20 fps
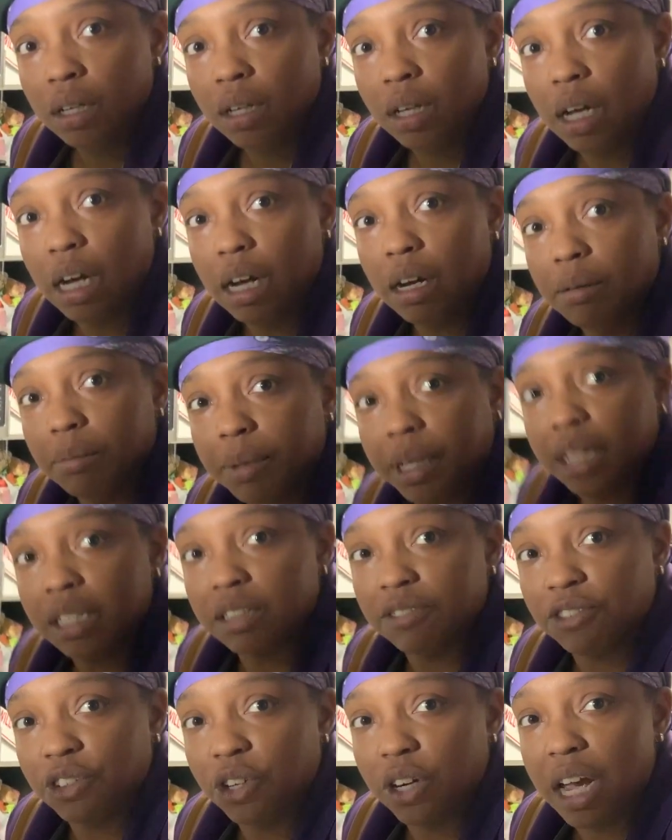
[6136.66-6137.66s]
Because
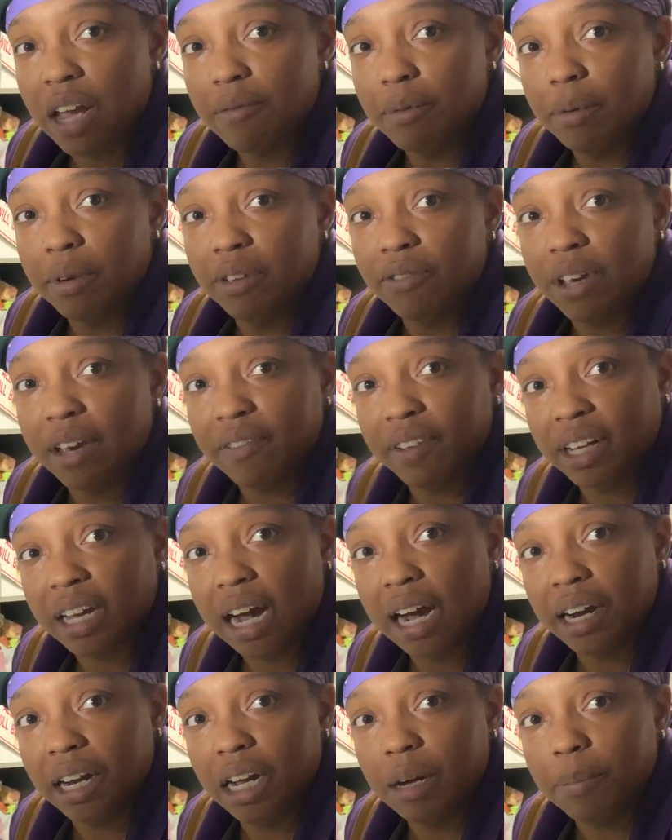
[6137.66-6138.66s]
if you haven't
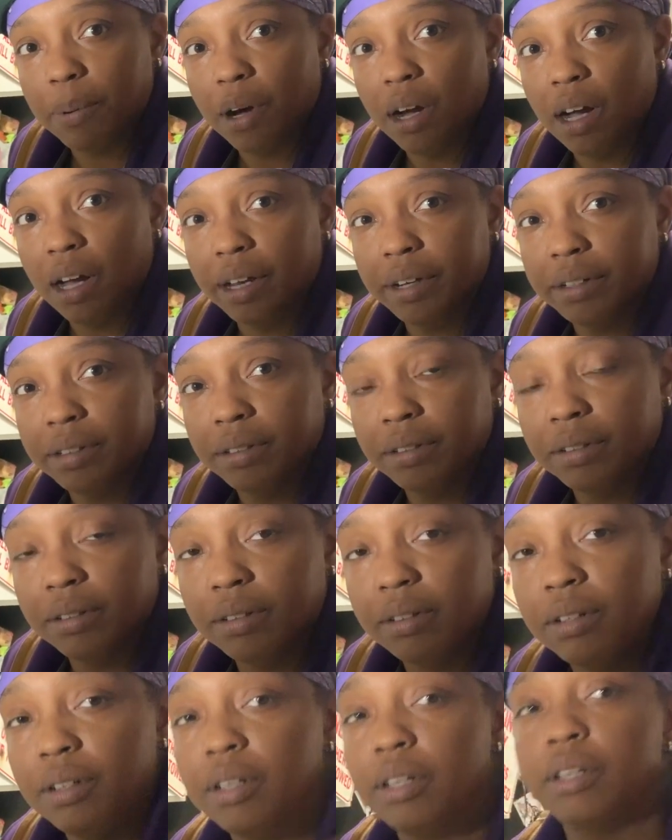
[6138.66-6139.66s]
caught up on
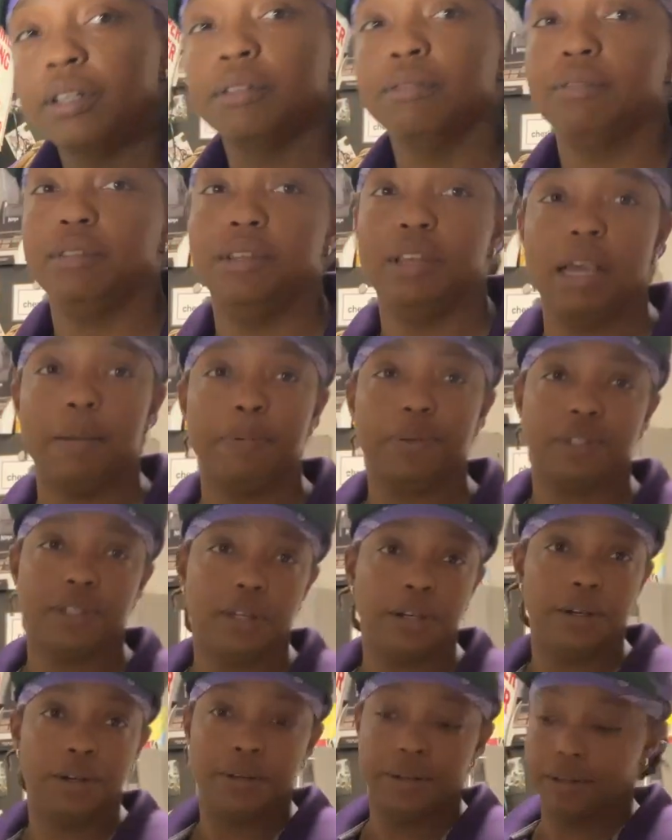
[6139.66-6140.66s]
the
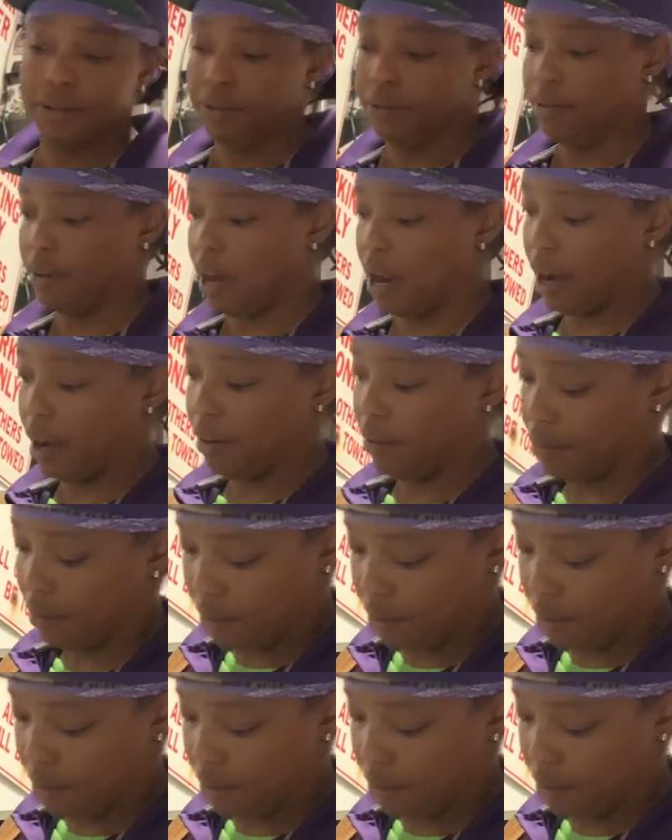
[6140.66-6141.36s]
episode, right,